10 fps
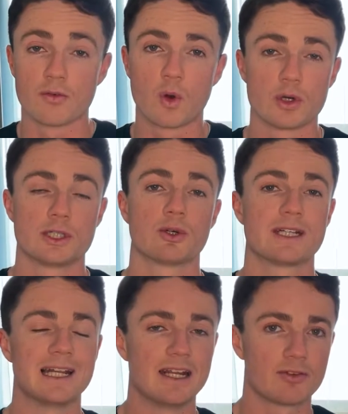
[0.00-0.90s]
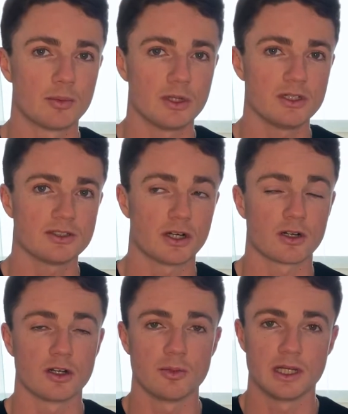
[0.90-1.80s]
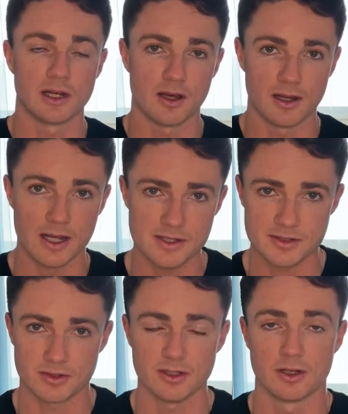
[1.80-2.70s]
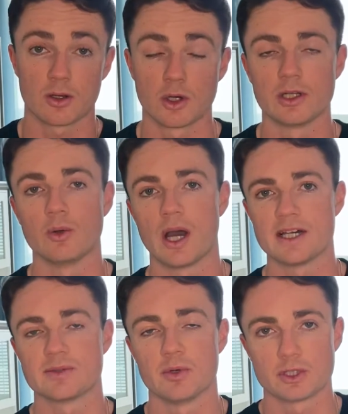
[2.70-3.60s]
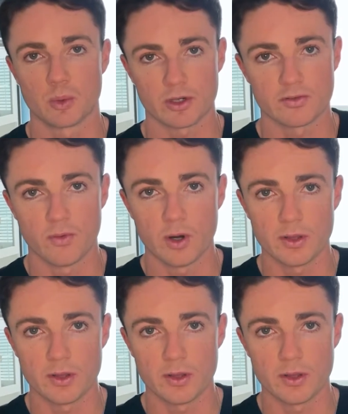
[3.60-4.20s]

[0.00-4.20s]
course, your deliverables are going to be a lot less, right? You're not going to do as much work for